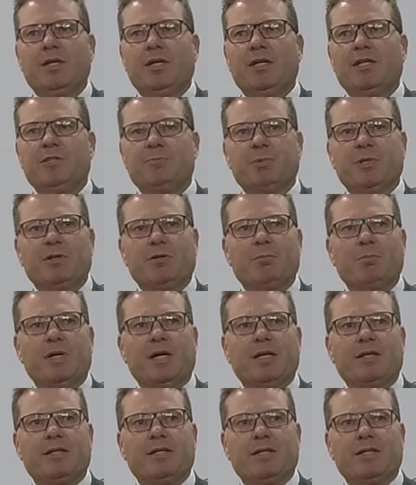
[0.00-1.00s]
He's been
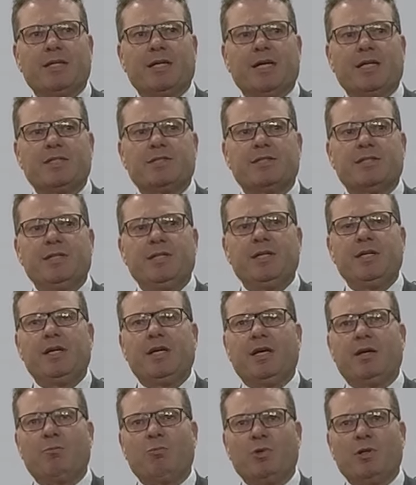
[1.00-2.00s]
remanded in custody
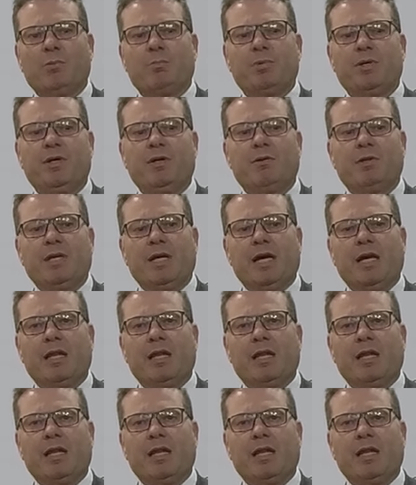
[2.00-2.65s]
and will appear in the